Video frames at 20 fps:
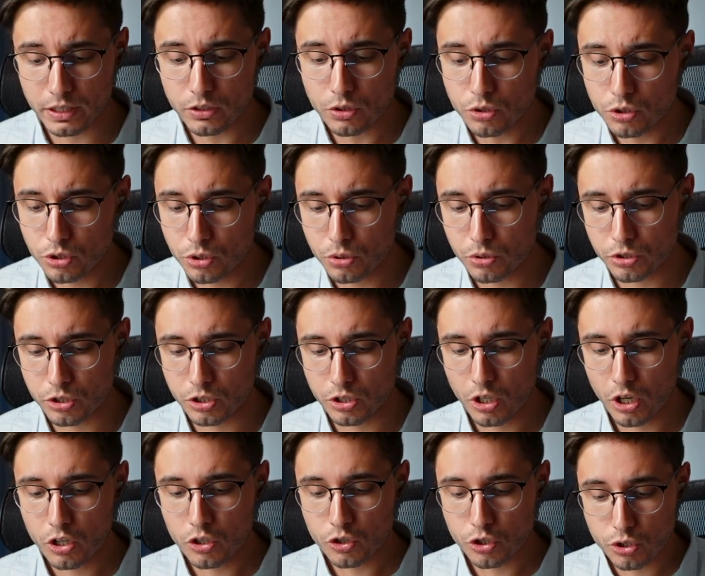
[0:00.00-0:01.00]
you use
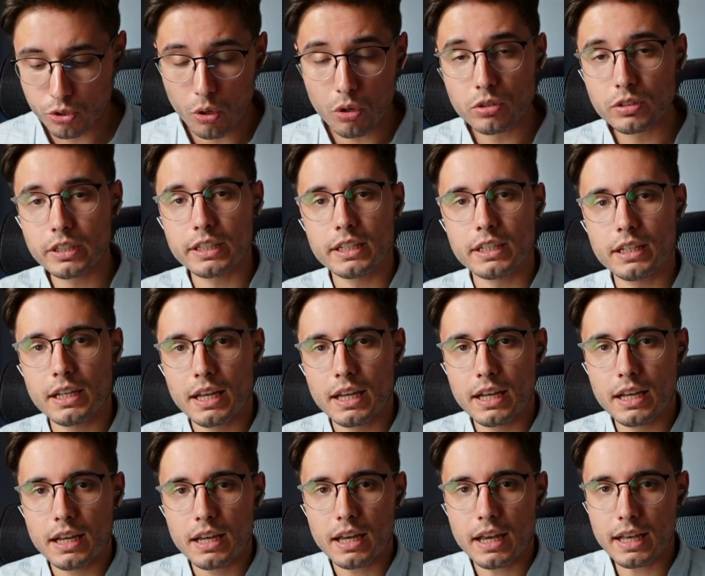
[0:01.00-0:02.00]
solely
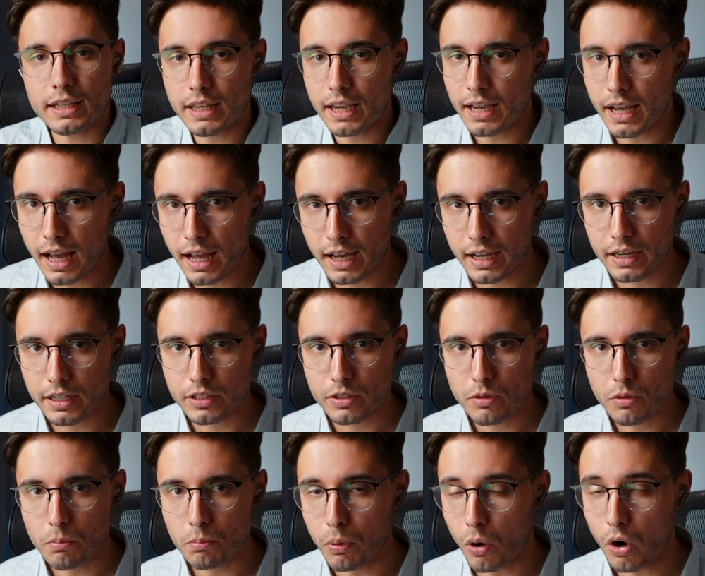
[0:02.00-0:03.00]
an AI
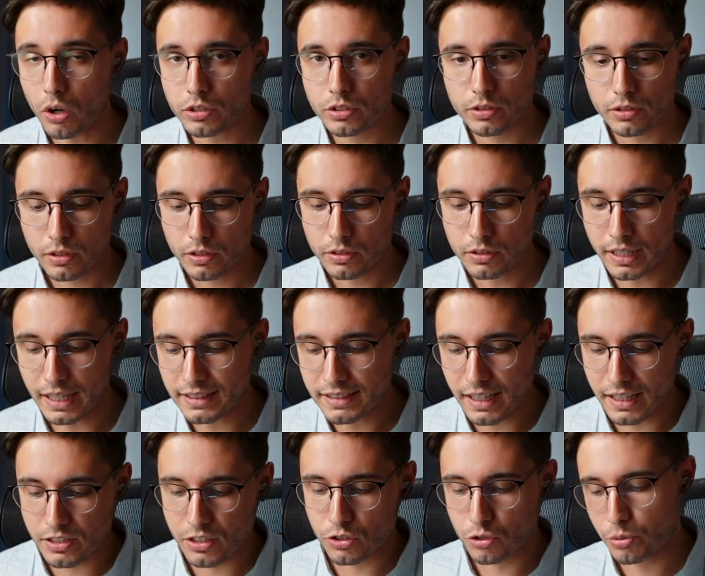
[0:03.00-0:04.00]
bot that
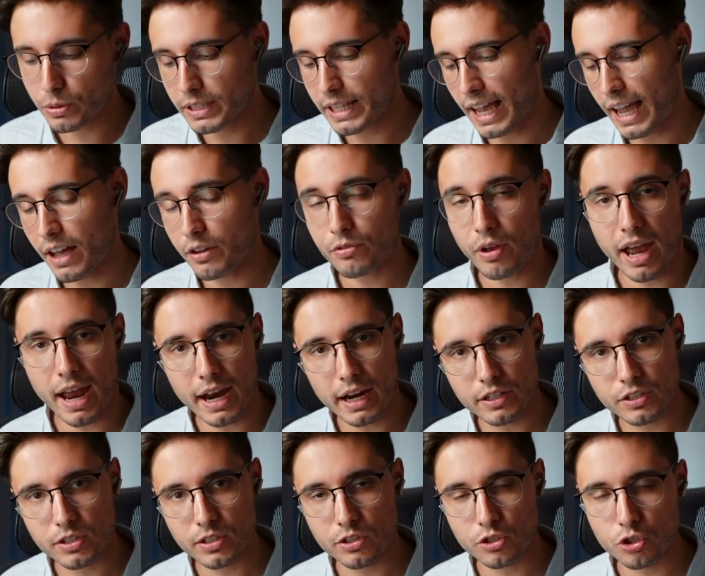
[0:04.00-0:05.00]
doesn't really have
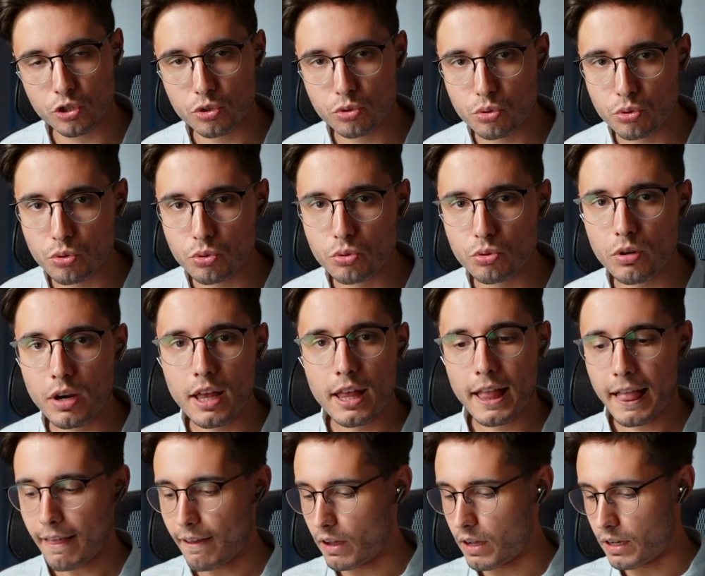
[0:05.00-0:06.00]
access to
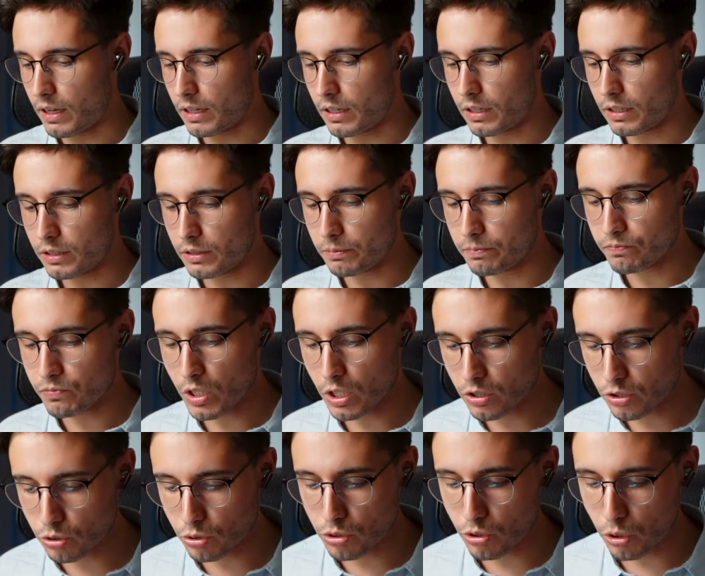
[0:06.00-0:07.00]

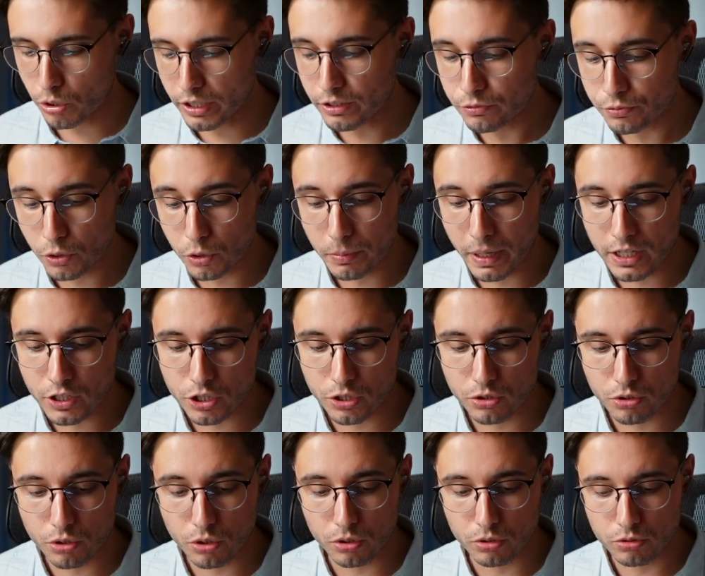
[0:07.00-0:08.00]
your information,
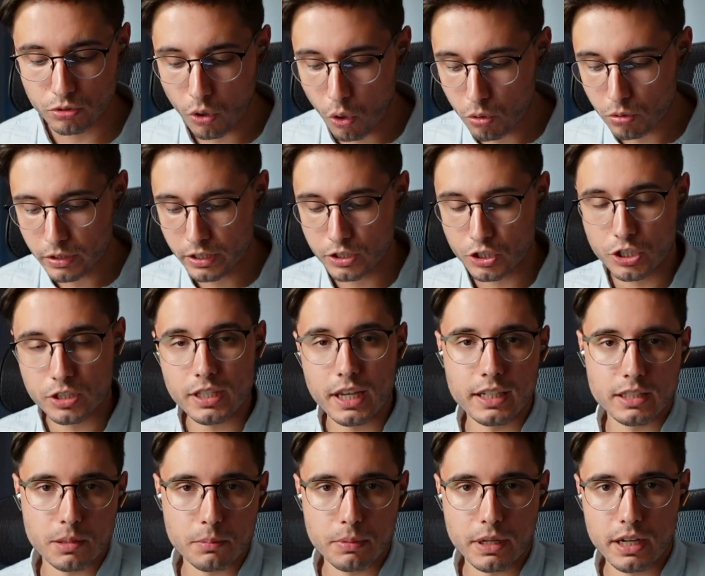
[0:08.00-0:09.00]
to your knowledge
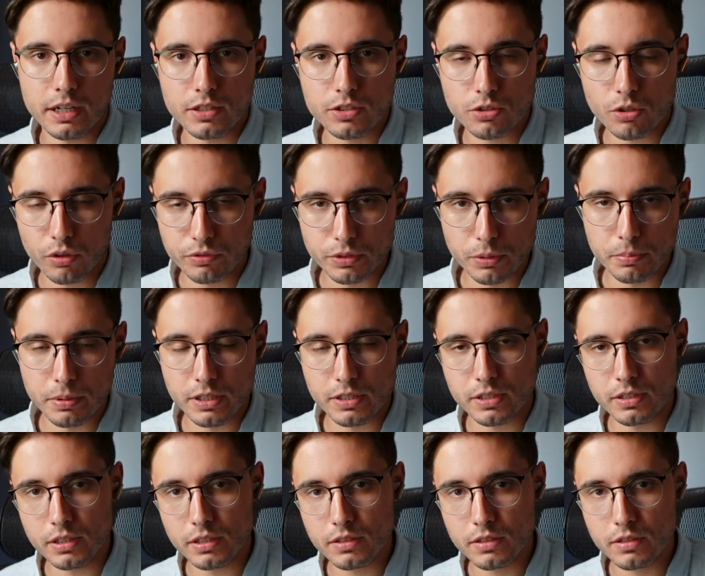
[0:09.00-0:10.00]
database of the
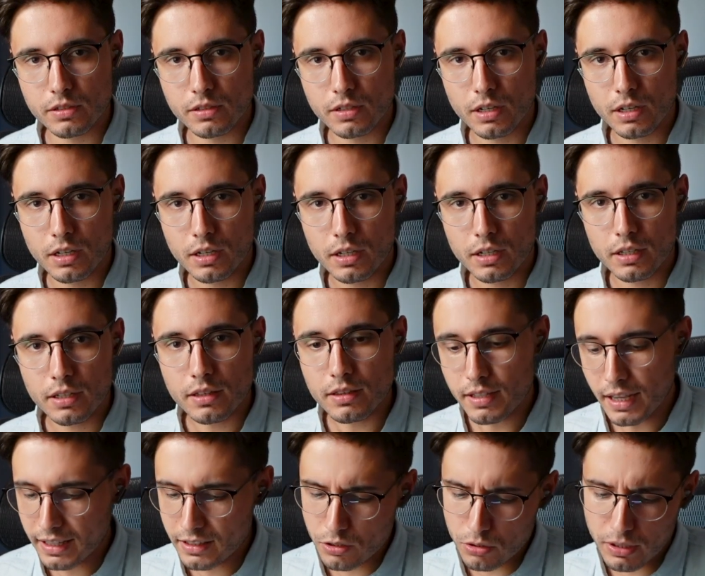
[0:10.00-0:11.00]
business,
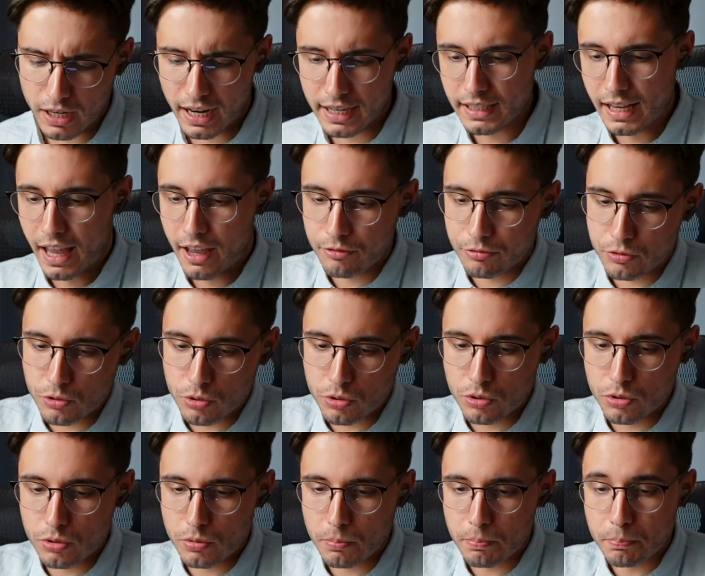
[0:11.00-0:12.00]
then you kind of have
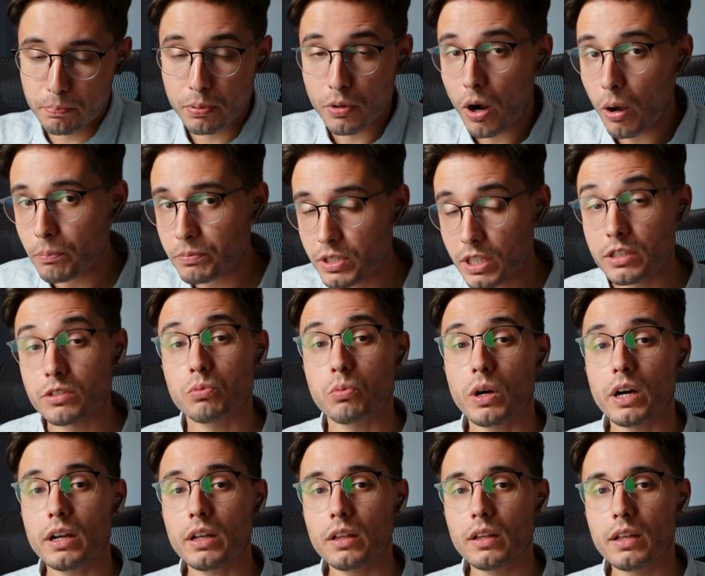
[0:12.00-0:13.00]
to prompt it
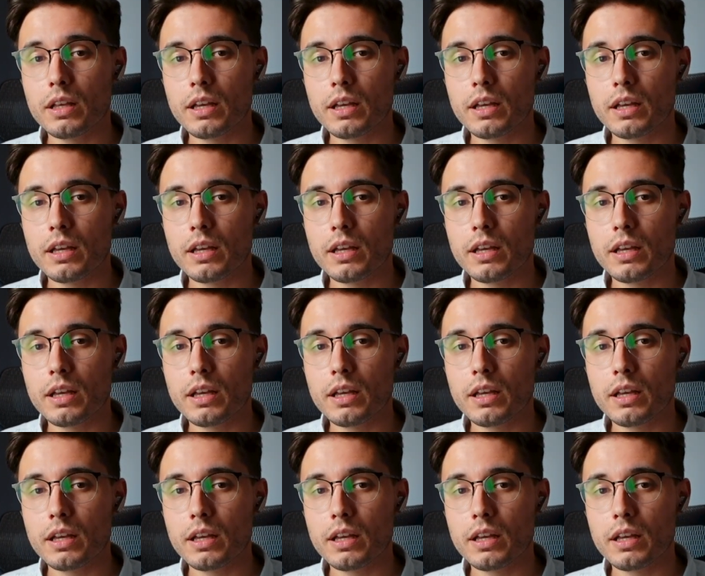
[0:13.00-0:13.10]
well.